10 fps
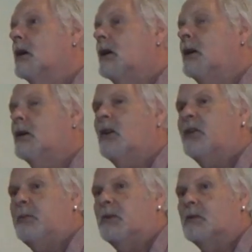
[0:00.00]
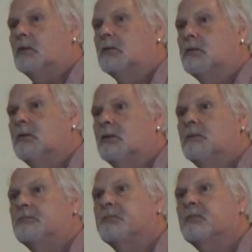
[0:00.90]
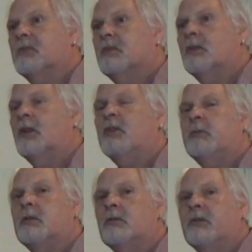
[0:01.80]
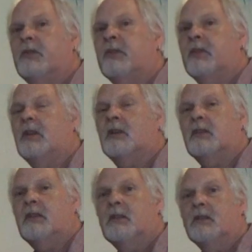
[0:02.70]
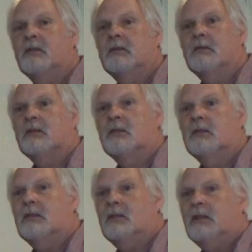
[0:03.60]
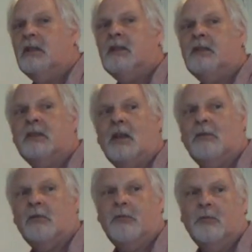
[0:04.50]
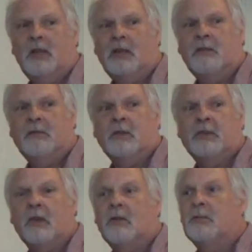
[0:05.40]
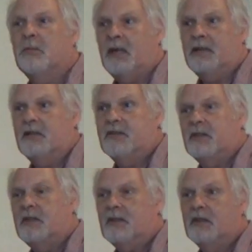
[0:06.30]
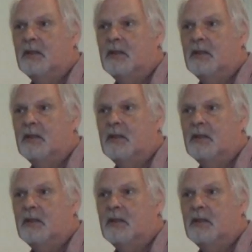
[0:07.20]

in a hospital. The hospital's deserted. He is covered from head to toe in bandages.